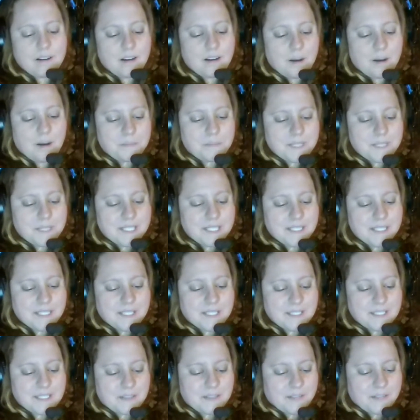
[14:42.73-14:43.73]
updates
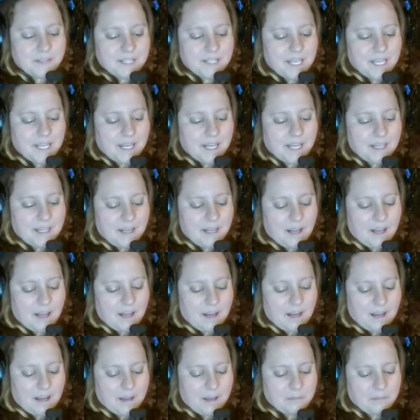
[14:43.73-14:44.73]
and stuff like that.
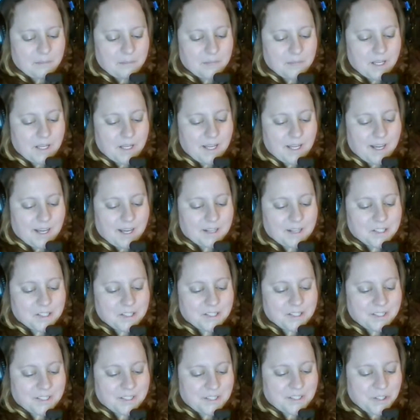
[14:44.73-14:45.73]
I'm
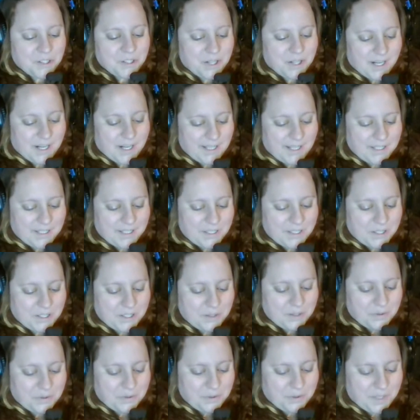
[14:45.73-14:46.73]
actually trying
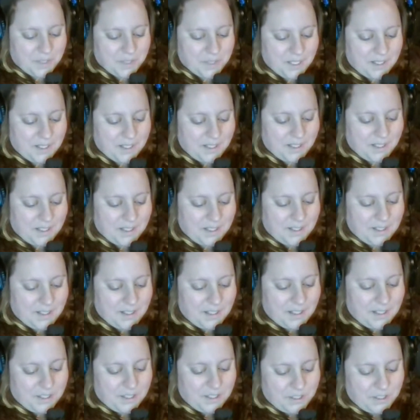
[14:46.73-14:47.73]
to
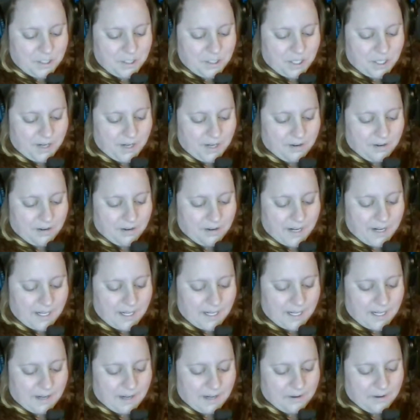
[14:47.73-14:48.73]
check right
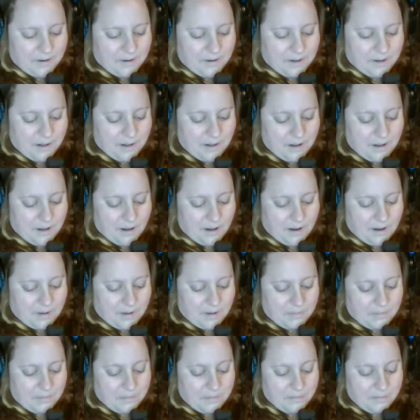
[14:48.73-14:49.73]
now.
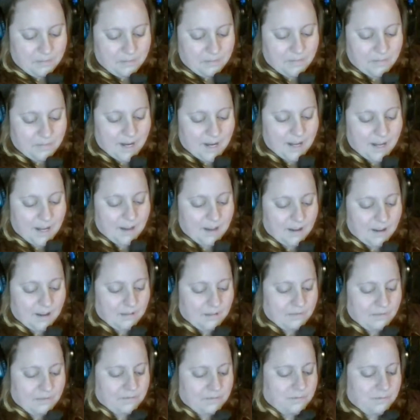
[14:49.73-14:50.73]
My
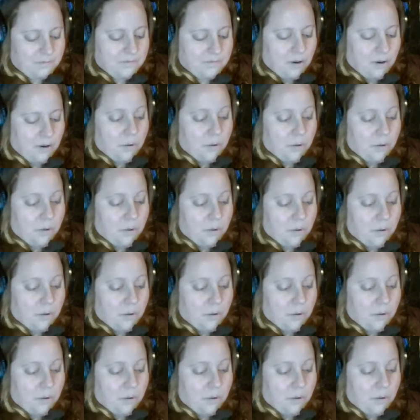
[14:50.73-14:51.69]
phone